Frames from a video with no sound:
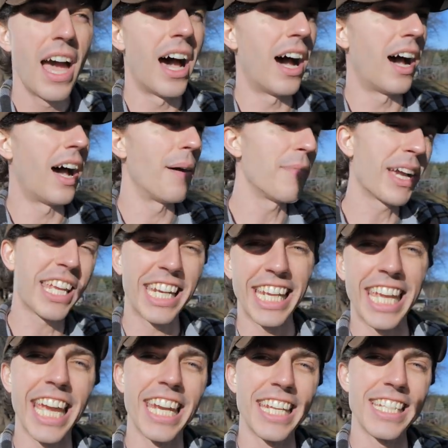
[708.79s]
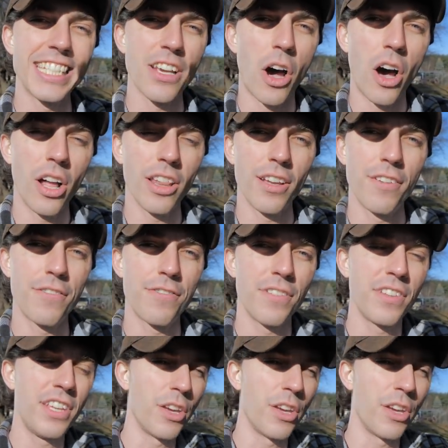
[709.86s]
I'm not going to get into all of,